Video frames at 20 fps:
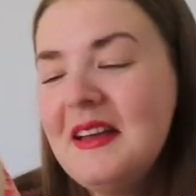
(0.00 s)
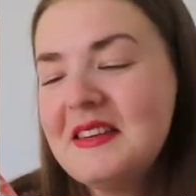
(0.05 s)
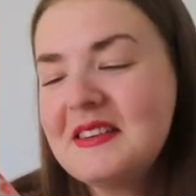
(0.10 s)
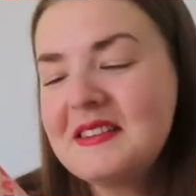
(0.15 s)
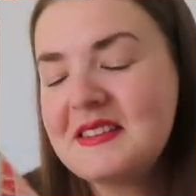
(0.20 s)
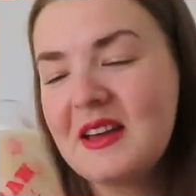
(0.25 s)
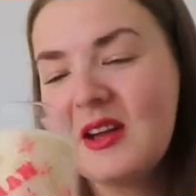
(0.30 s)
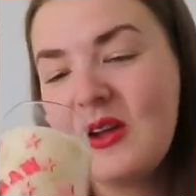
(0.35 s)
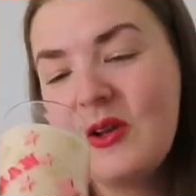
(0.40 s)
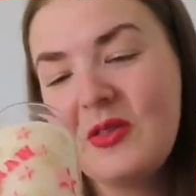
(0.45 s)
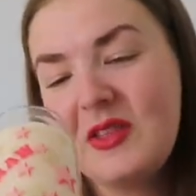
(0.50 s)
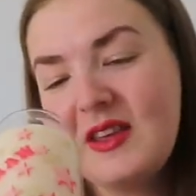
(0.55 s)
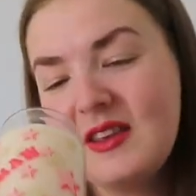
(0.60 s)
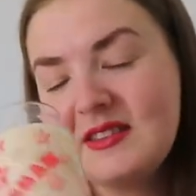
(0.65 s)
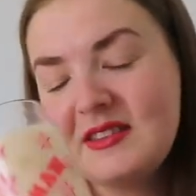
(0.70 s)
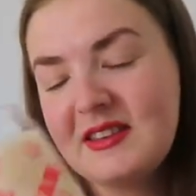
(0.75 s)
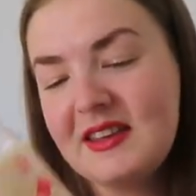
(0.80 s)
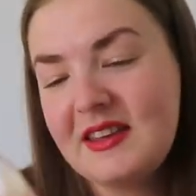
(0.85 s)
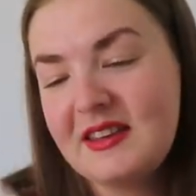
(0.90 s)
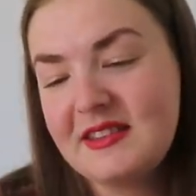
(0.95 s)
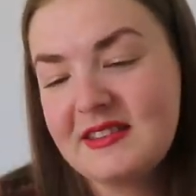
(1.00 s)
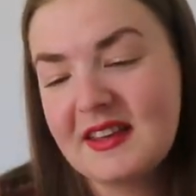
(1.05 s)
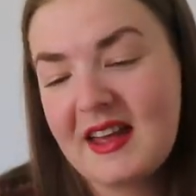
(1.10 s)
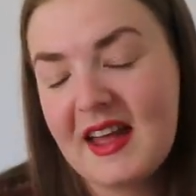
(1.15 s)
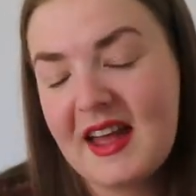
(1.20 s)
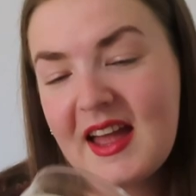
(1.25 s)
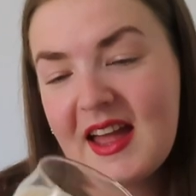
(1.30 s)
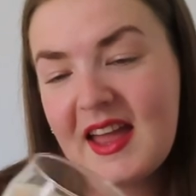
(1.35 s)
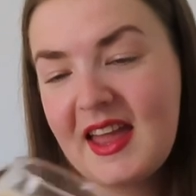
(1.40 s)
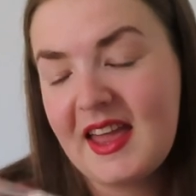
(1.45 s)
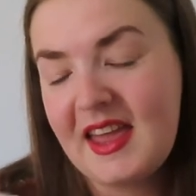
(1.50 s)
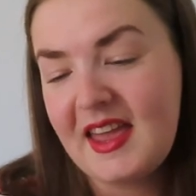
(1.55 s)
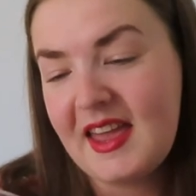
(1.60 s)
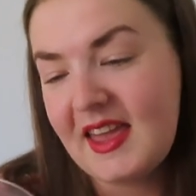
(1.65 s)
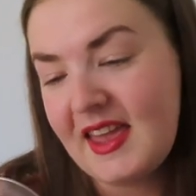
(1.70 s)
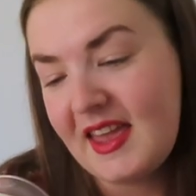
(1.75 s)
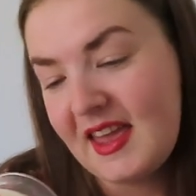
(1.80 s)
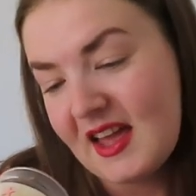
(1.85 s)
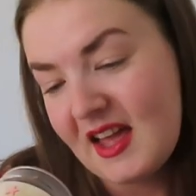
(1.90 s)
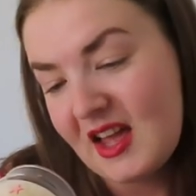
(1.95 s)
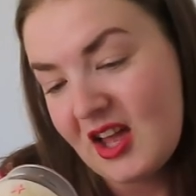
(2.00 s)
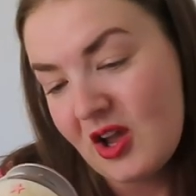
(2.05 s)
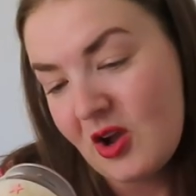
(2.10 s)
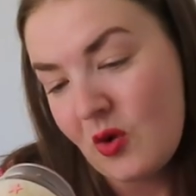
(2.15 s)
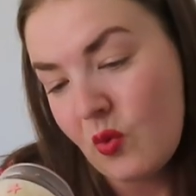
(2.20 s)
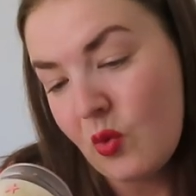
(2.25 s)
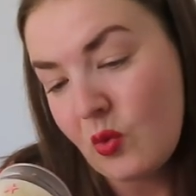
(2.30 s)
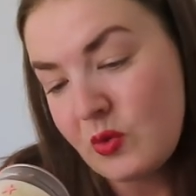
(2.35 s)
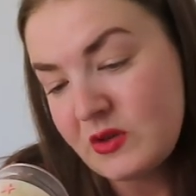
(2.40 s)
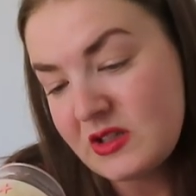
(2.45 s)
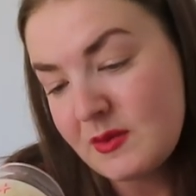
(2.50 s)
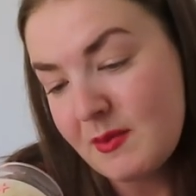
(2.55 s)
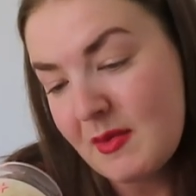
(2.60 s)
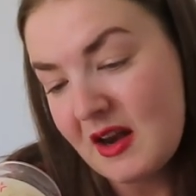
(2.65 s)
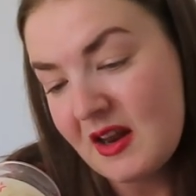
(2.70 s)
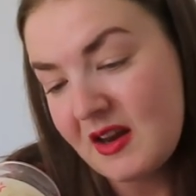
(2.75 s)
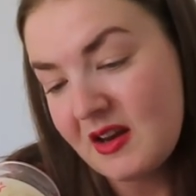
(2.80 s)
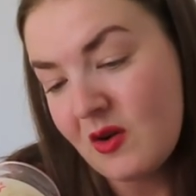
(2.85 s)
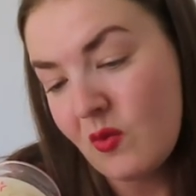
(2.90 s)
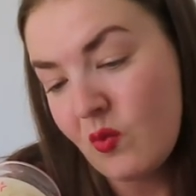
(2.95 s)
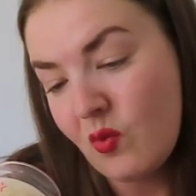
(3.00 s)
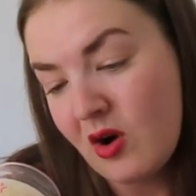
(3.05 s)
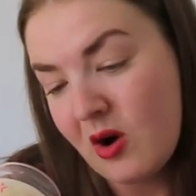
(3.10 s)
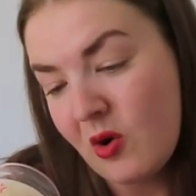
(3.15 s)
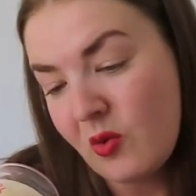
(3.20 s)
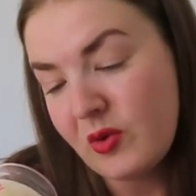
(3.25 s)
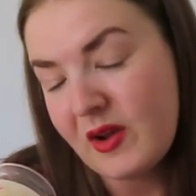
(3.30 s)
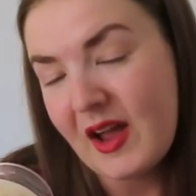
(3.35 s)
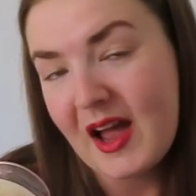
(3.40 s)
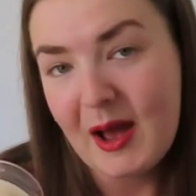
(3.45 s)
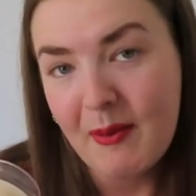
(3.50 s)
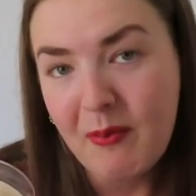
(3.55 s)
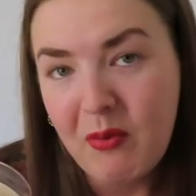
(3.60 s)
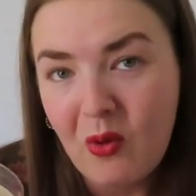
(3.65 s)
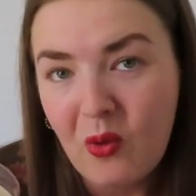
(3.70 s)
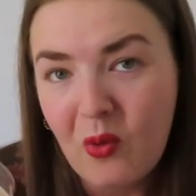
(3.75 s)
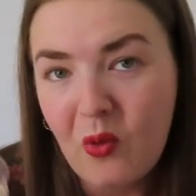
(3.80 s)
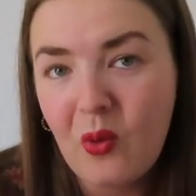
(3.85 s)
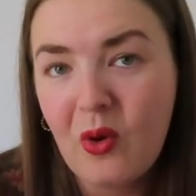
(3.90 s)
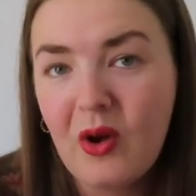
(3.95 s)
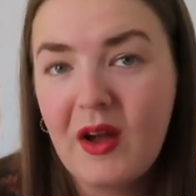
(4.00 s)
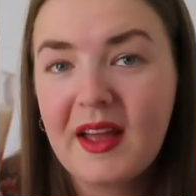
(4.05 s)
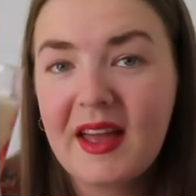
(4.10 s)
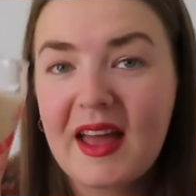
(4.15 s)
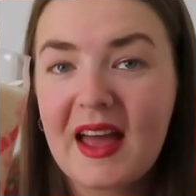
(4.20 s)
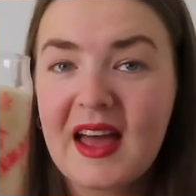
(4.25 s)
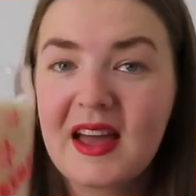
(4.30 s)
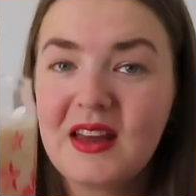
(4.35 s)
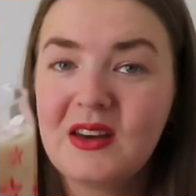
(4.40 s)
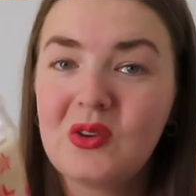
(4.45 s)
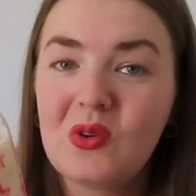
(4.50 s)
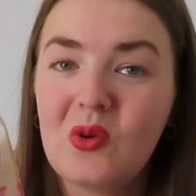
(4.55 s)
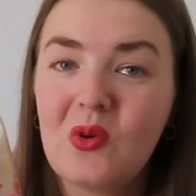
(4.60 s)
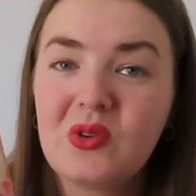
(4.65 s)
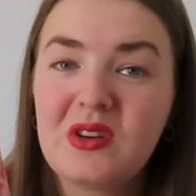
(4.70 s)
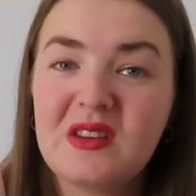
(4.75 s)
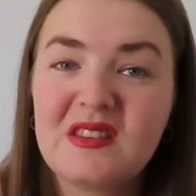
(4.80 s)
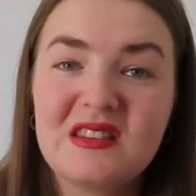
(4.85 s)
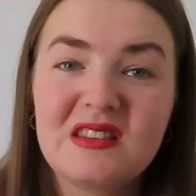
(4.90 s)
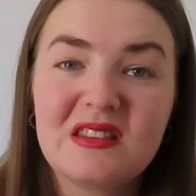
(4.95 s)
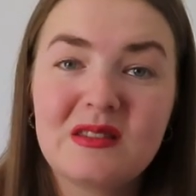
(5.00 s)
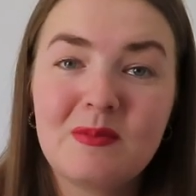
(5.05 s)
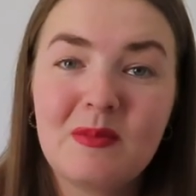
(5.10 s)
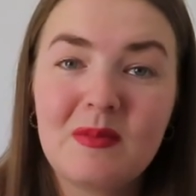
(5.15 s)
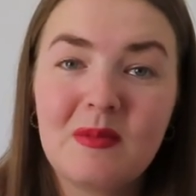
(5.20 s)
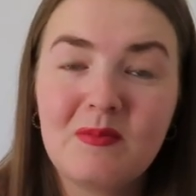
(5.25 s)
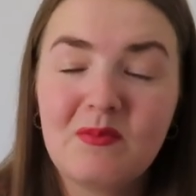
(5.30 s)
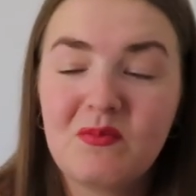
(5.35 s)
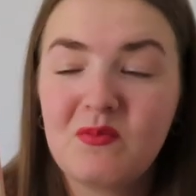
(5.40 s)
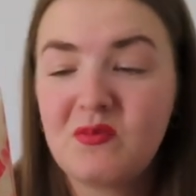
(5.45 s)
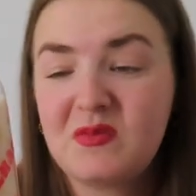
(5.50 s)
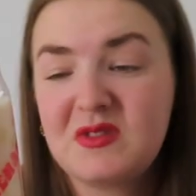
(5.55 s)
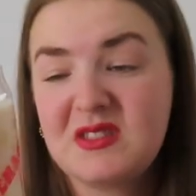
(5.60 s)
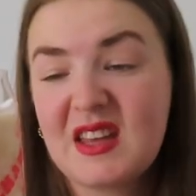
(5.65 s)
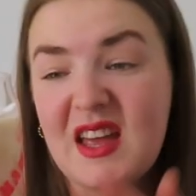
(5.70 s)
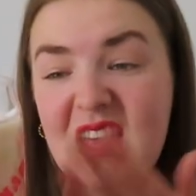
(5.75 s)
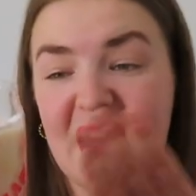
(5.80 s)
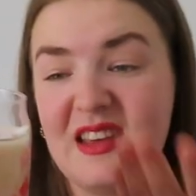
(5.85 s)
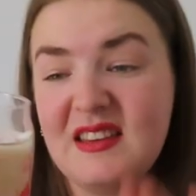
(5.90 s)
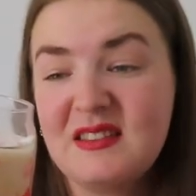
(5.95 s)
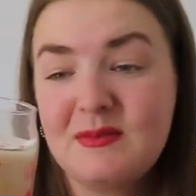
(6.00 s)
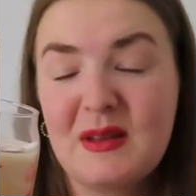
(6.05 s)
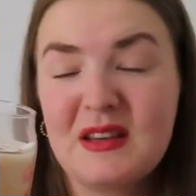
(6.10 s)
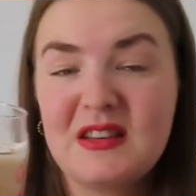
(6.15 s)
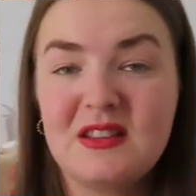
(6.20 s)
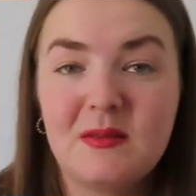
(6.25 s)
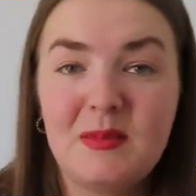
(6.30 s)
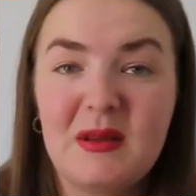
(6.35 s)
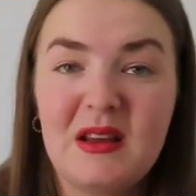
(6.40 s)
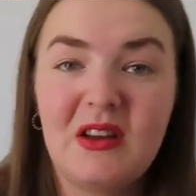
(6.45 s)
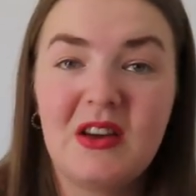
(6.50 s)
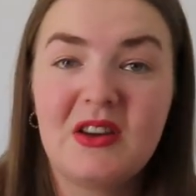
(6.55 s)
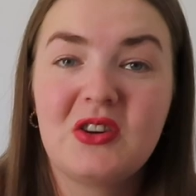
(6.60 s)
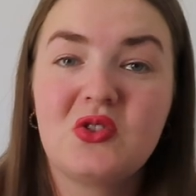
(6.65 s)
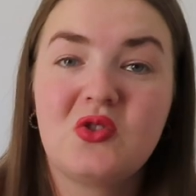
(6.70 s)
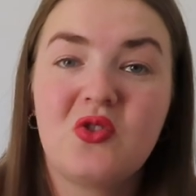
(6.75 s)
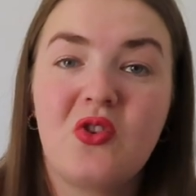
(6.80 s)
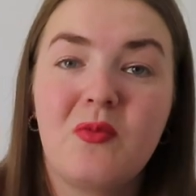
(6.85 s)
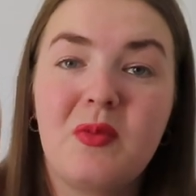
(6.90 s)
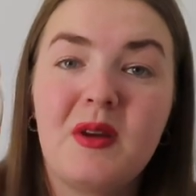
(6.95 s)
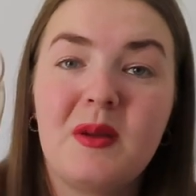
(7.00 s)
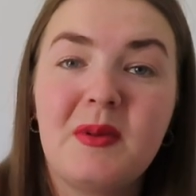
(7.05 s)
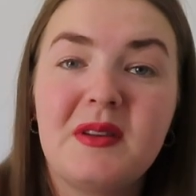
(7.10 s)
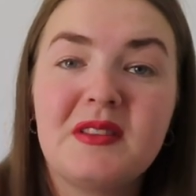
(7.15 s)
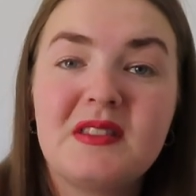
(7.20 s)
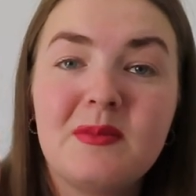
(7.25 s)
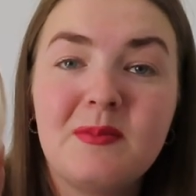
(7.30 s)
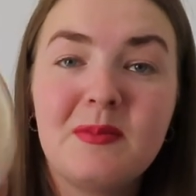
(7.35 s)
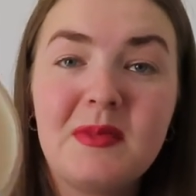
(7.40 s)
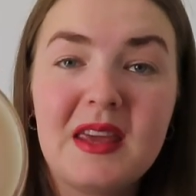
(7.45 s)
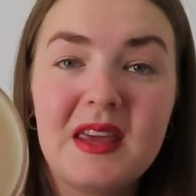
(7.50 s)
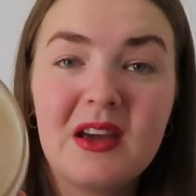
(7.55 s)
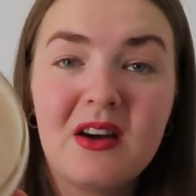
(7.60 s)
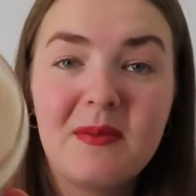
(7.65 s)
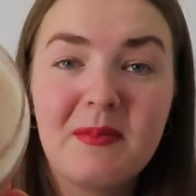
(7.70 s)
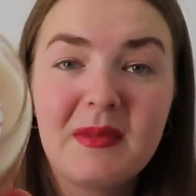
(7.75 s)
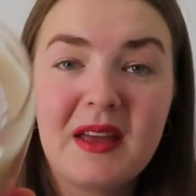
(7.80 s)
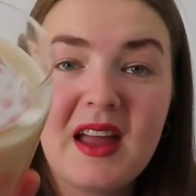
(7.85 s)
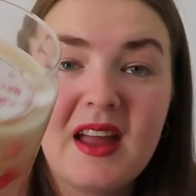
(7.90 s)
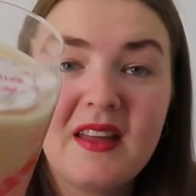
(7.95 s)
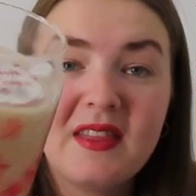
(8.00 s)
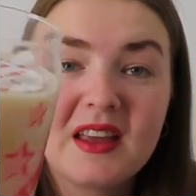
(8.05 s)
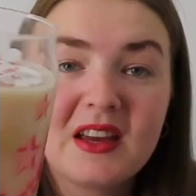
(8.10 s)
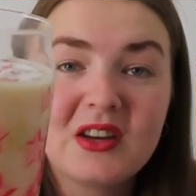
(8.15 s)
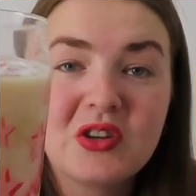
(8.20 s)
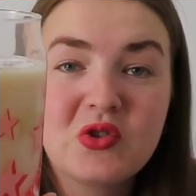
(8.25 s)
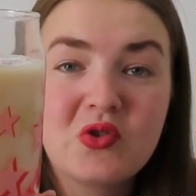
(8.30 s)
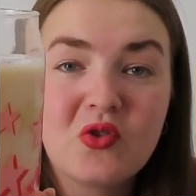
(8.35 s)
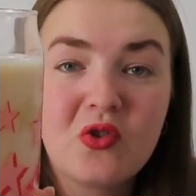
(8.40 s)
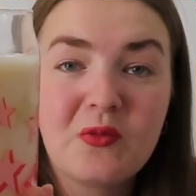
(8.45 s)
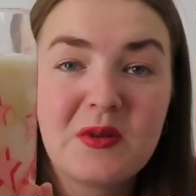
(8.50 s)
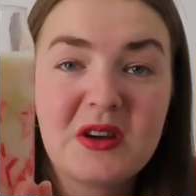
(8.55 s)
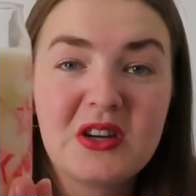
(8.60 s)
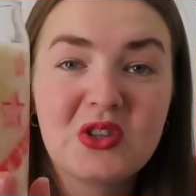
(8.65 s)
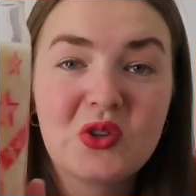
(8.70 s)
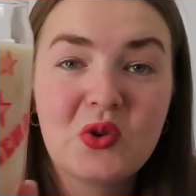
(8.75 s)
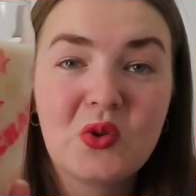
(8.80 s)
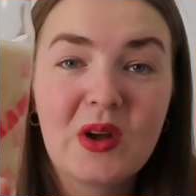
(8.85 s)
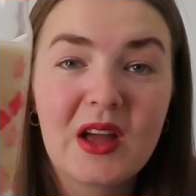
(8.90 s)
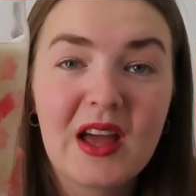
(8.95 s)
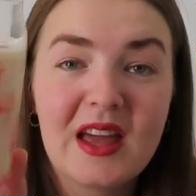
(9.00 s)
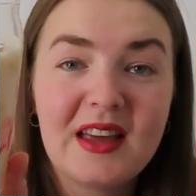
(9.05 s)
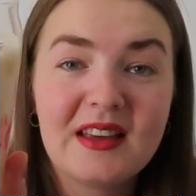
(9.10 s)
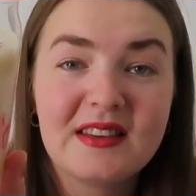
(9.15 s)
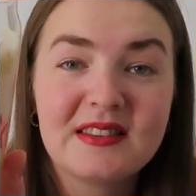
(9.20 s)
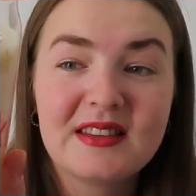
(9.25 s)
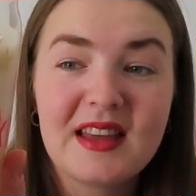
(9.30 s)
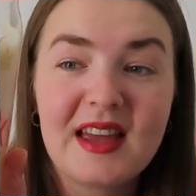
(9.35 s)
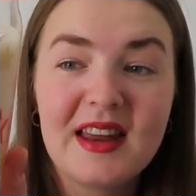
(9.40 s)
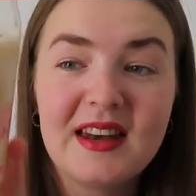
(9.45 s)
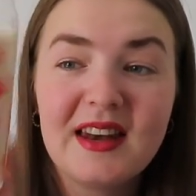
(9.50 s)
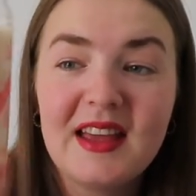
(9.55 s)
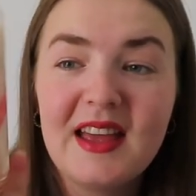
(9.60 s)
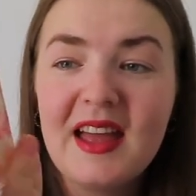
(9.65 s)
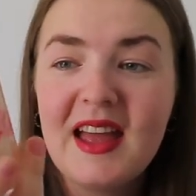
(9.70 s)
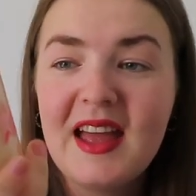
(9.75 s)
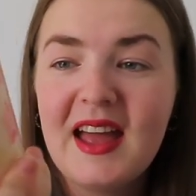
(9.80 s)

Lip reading: So this is a watermelon and wild apple candle. It doesn't say it's meant to be like strawberry, but to me I'm getting that strawberry shortcake scent.